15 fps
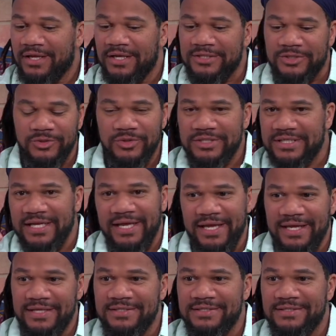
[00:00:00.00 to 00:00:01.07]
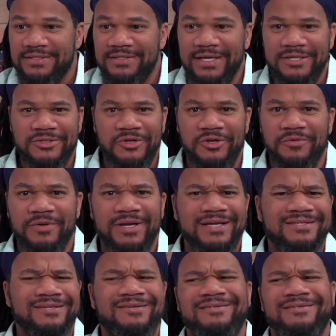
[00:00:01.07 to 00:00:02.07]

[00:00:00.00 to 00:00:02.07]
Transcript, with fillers: As soon as it ends, next thing you realize,